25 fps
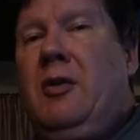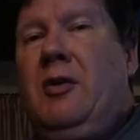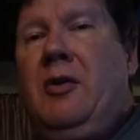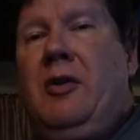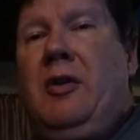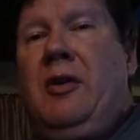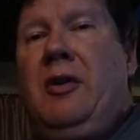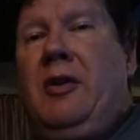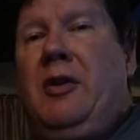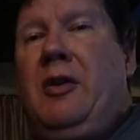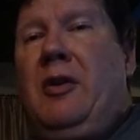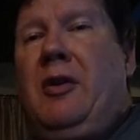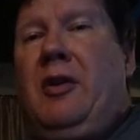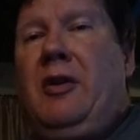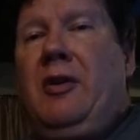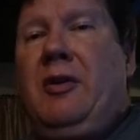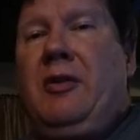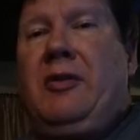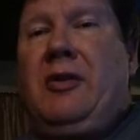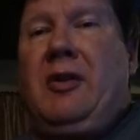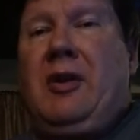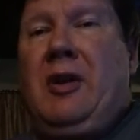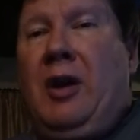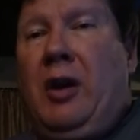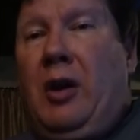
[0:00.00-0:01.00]
or they're
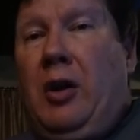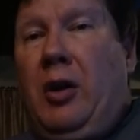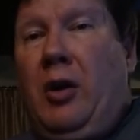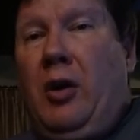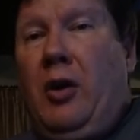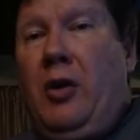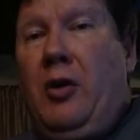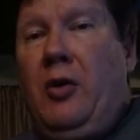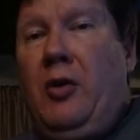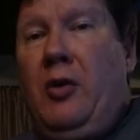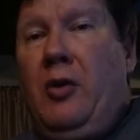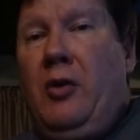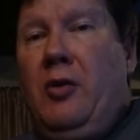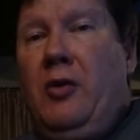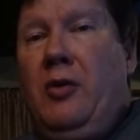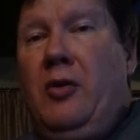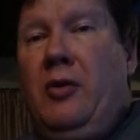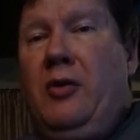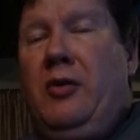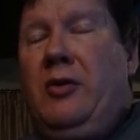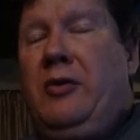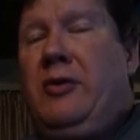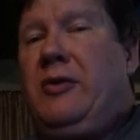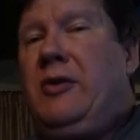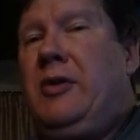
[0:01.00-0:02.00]
all
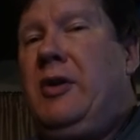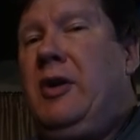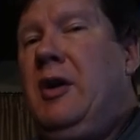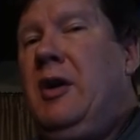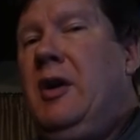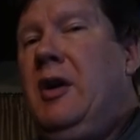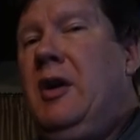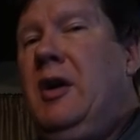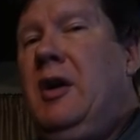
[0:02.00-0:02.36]
closed.